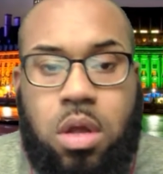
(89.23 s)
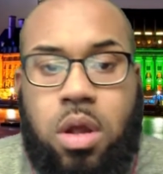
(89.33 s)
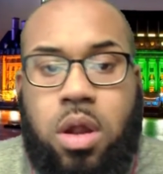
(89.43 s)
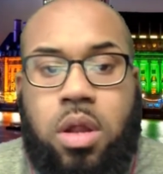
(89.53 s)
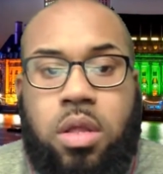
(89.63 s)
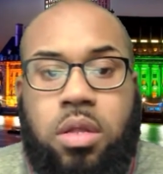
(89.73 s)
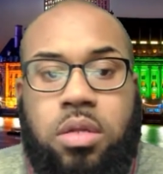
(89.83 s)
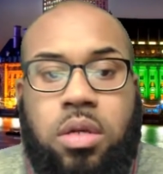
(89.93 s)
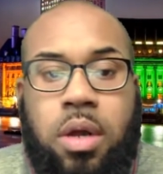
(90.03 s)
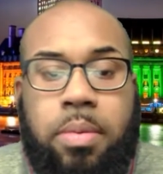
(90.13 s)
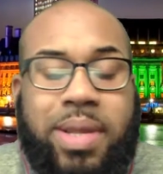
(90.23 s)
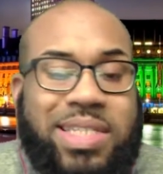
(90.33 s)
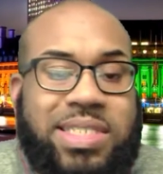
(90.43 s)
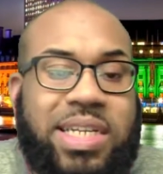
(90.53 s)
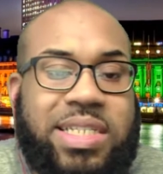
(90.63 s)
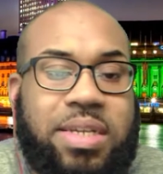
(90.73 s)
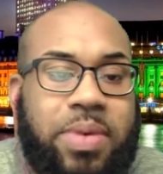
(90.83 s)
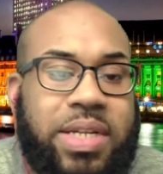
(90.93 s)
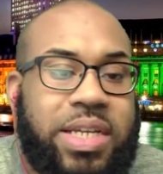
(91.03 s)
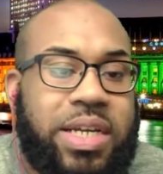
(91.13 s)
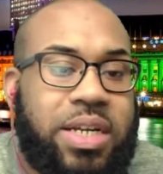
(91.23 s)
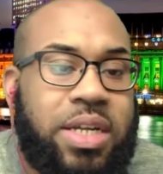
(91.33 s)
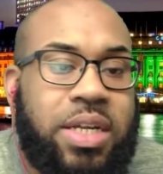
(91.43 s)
All right. I'm guessing that's Yo. him right there.